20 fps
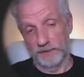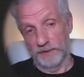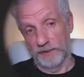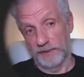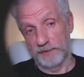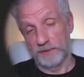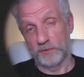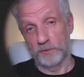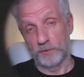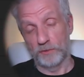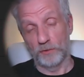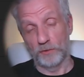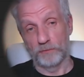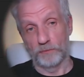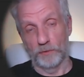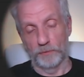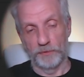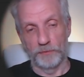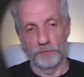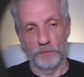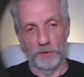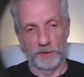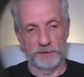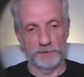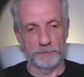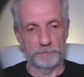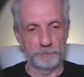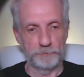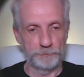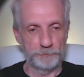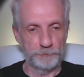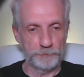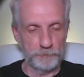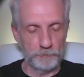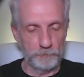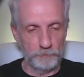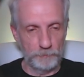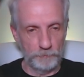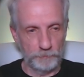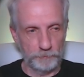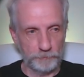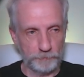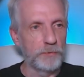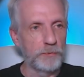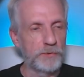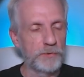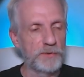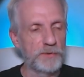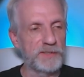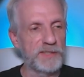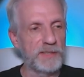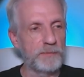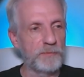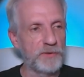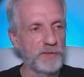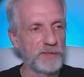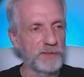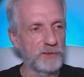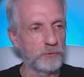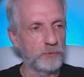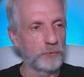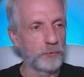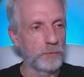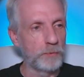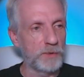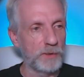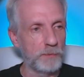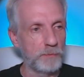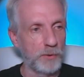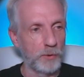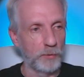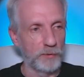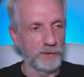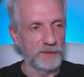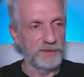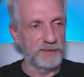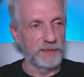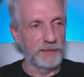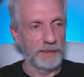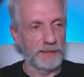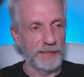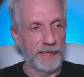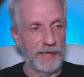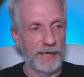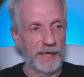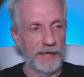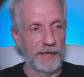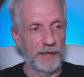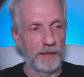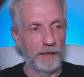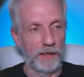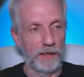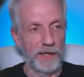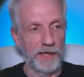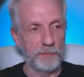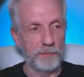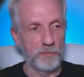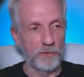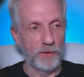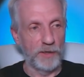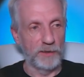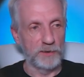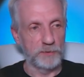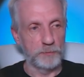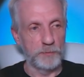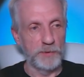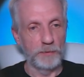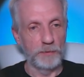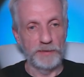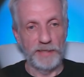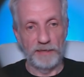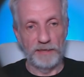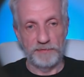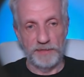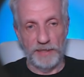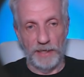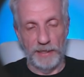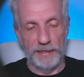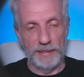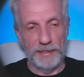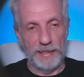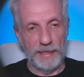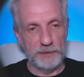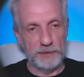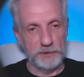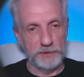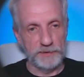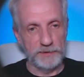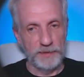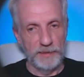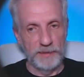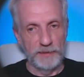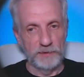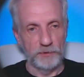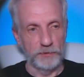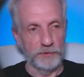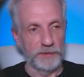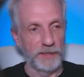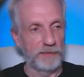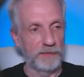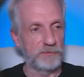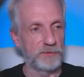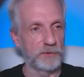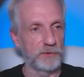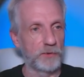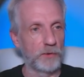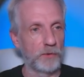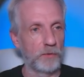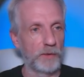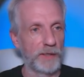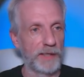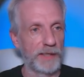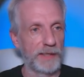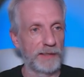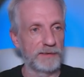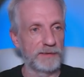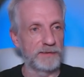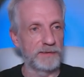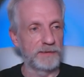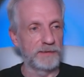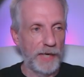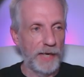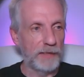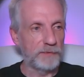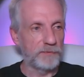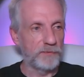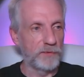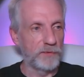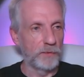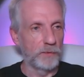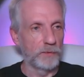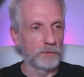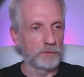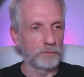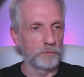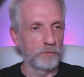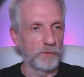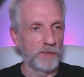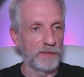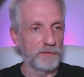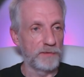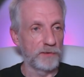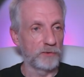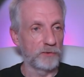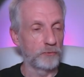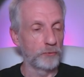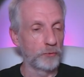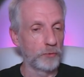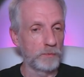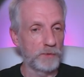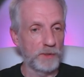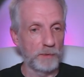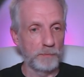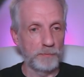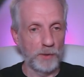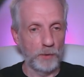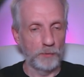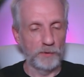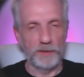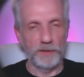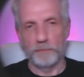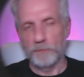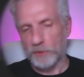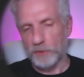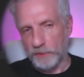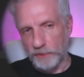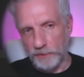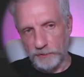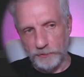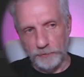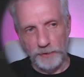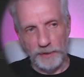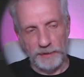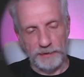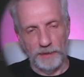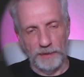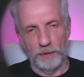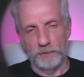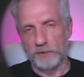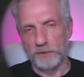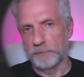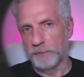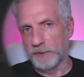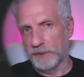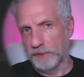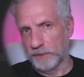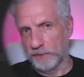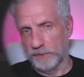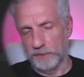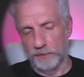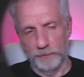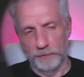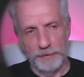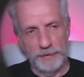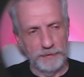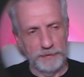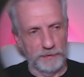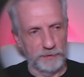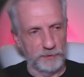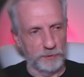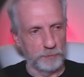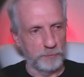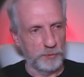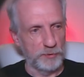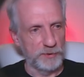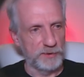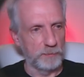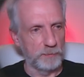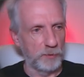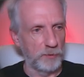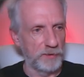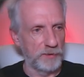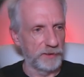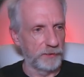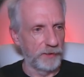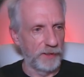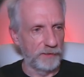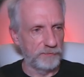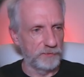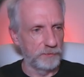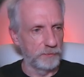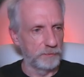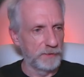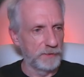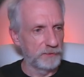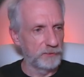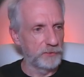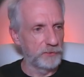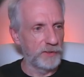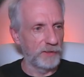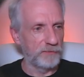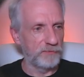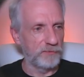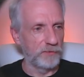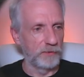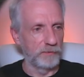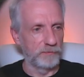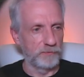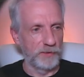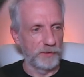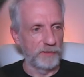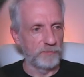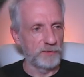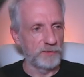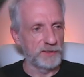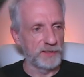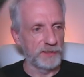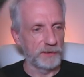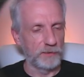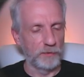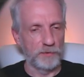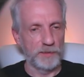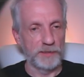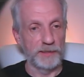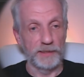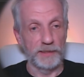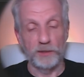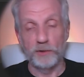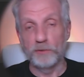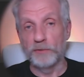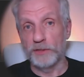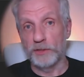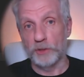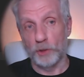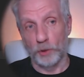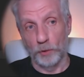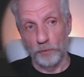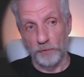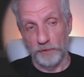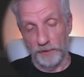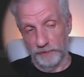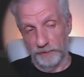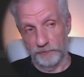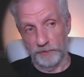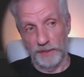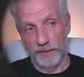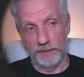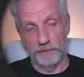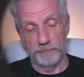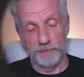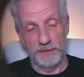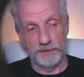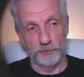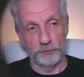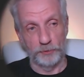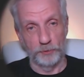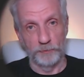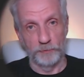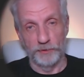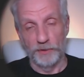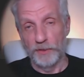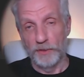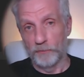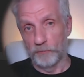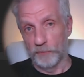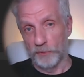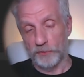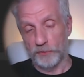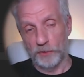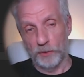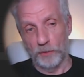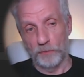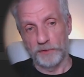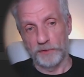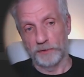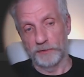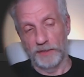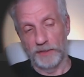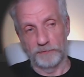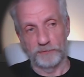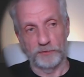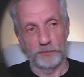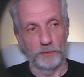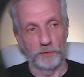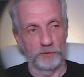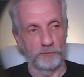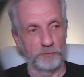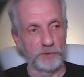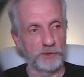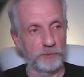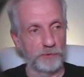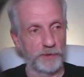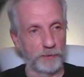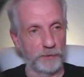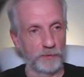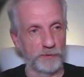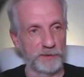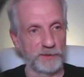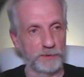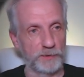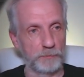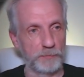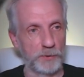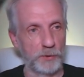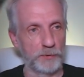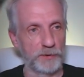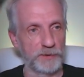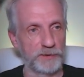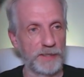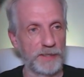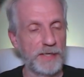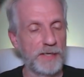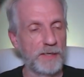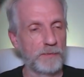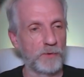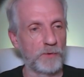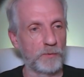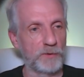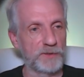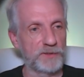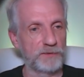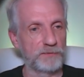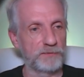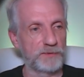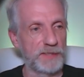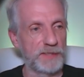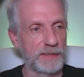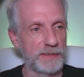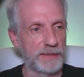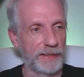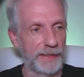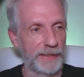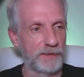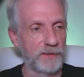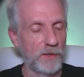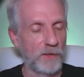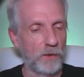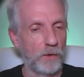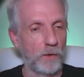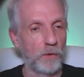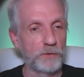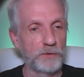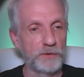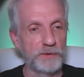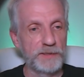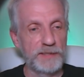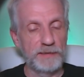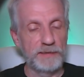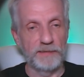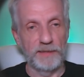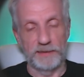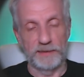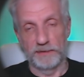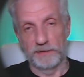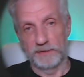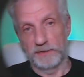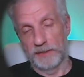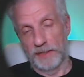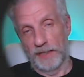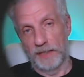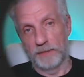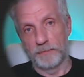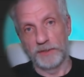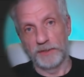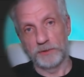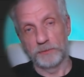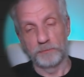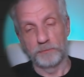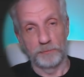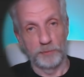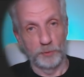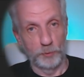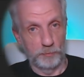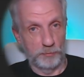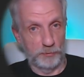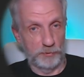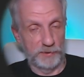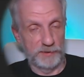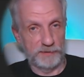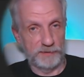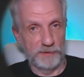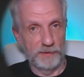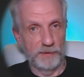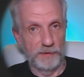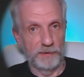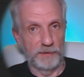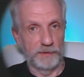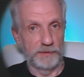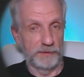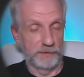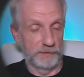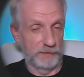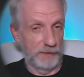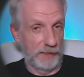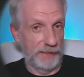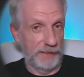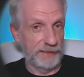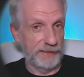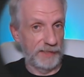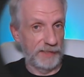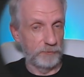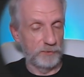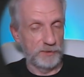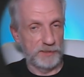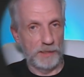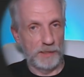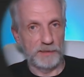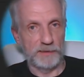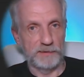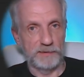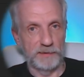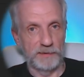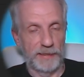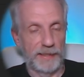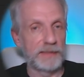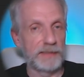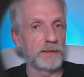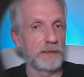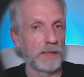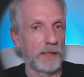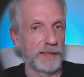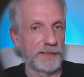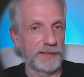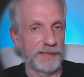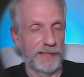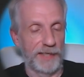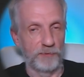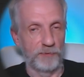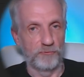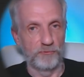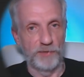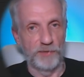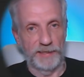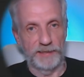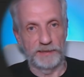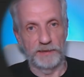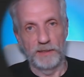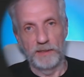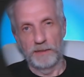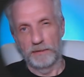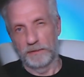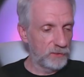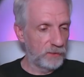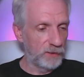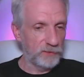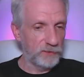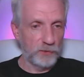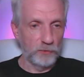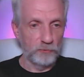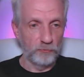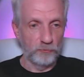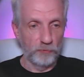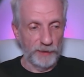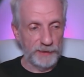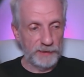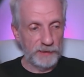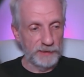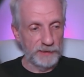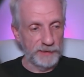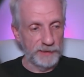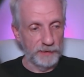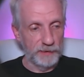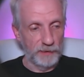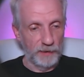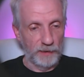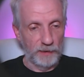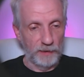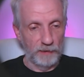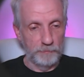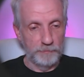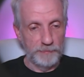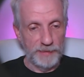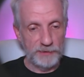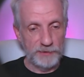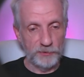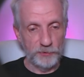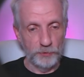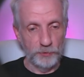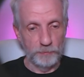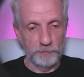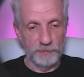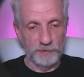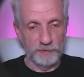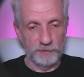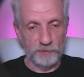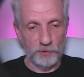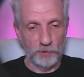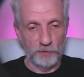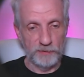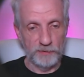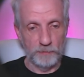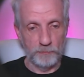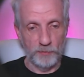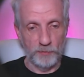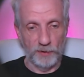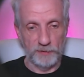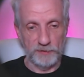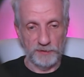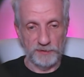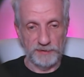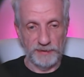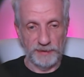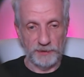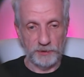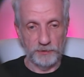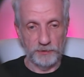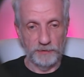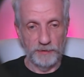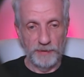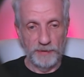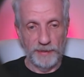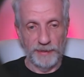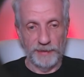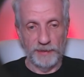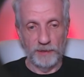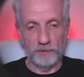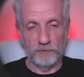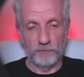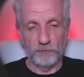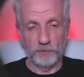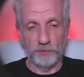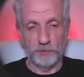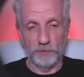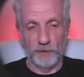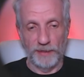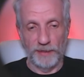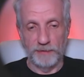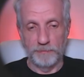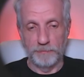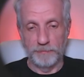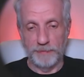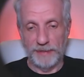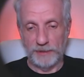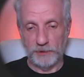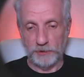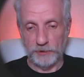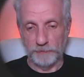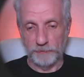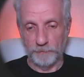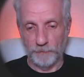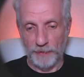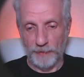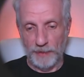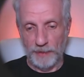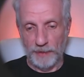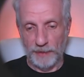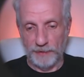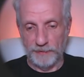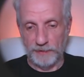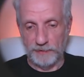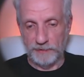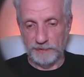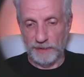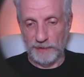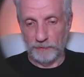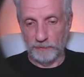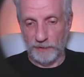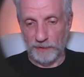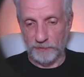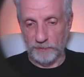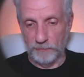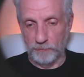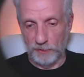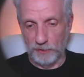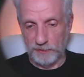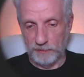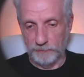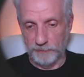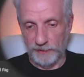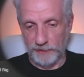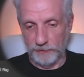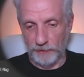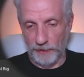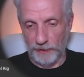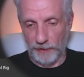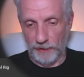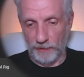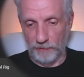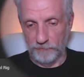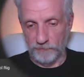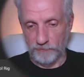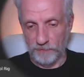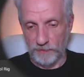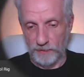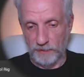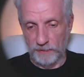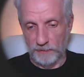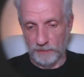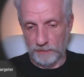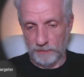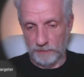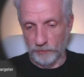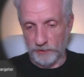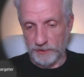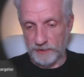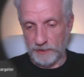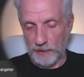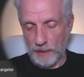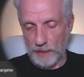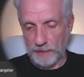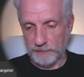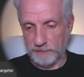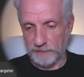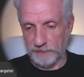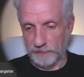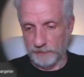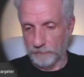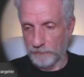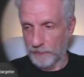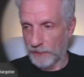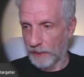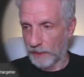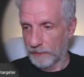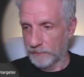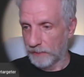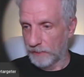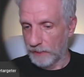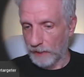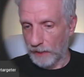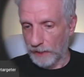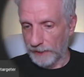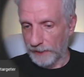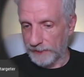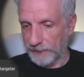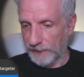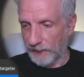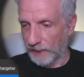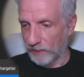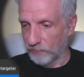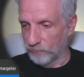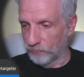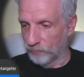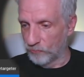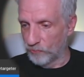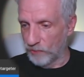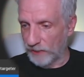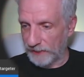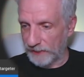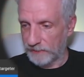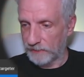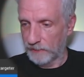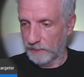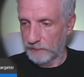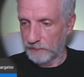So that's sort of what we want. You would do the same with these groom components here, like hair, eyebrows. We only have the eyelashes, so you'd have to go and add those with a groom component. I'm not going to do that now just because it's a principle thing. You have to do that for every single thing, including clothing. If you had a metahuman with clothing, you'd have to go and recreate all these components. But once you've done that, all you need then is an animation blueprint, an IK retargeter, and an IK rig. So let's go and right-click here in our metahuman content browser section and head over to animation, and then down at the bottom here you have retargeting, and then IK rig.